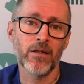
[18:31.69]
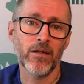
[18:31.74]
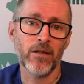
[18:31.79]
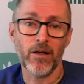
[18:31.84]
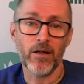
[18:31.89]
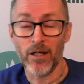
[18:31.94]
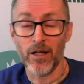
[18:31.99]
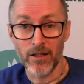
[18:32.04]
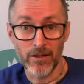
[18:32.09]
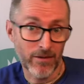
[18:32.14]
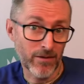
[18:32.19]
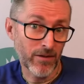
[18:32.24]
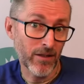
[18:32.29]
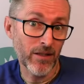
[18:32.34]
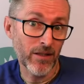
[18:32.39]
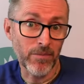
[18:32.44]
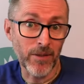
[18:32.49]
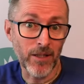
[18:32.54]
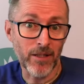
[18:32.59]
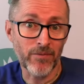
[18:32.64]
I could see the
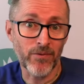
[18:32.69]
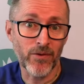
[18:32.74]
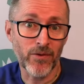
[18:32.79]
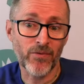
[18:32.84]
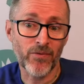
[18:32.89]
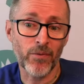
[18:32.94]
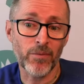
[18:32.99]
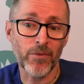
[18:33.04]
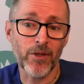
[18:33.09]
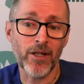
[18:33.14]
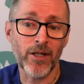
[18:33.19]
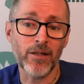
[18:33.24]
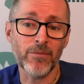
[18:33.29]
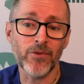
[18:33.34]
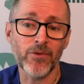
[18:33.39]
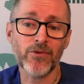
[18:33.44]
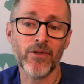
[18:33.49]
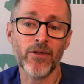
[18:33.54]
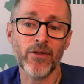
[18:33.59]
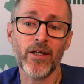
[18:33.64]
benefits for my animals.
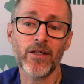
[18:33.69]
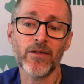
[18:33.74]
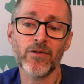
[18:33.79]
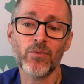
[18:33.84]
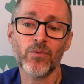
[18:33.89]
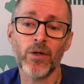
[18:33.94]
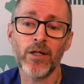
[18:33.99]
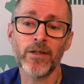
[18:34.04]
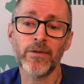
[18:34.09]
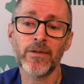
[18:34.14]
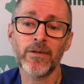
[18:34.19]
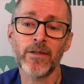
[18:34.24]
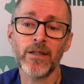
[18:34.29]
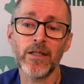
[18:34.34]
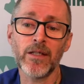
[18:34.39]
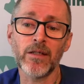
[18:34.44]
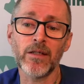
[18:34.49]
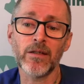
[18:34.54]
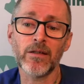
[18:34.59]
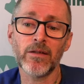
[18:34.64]
So that's one
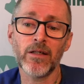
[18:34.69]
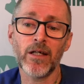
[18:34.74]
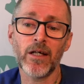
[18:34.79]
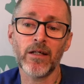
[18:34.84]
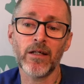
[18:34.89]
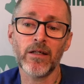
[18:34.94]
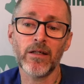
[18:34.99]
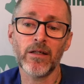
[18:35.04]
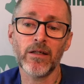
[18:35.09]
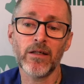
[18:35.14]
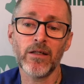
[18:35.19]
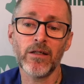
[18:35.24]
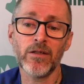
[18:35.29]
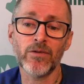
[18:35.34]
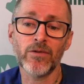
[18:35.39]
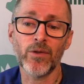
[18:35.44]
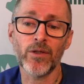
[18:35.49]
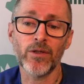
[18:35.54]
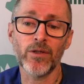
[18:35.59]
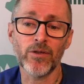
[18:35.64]
thing that is
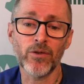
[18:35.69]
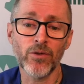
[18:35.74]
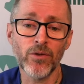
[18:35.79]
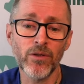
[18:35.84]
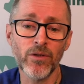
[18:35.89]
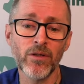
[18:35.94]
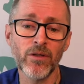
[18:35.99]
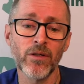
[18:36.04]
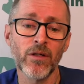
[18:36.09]
really good.